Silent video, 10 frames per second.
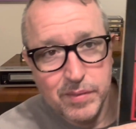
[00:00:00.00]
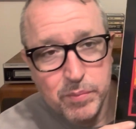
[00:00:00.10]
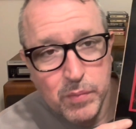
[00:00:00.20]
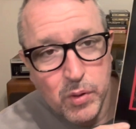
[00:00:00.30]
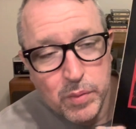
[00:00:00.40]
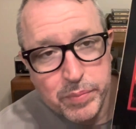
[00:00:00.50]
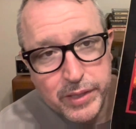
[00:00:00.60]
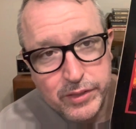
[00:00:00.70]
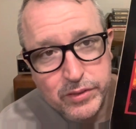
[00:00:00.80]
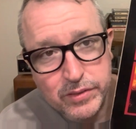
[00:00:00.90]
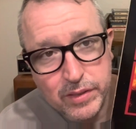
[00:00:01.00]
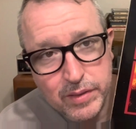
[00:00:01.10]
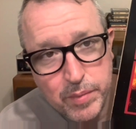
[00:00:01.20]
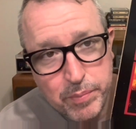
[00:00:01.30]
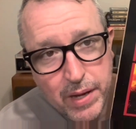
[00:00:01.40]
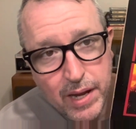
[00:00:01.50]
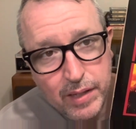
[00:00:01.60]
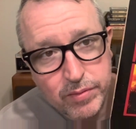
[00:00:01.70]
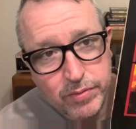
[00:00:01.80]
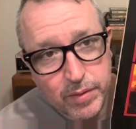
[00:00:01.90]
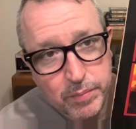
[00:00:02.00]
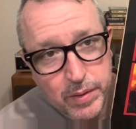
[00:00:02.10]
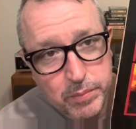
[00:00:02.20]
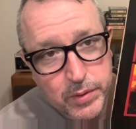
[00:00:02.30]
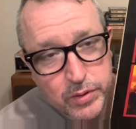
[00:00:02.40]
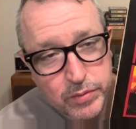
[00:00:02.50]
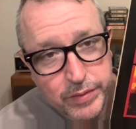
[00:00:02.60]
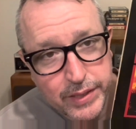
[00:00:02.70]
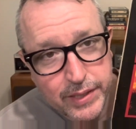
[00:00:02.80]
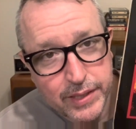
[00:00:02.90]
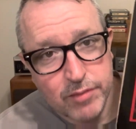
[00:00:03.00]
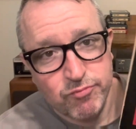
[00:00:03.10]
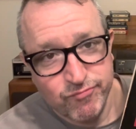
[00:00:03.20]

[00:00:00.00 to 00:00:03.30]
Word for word: More pictures on the back from the movie.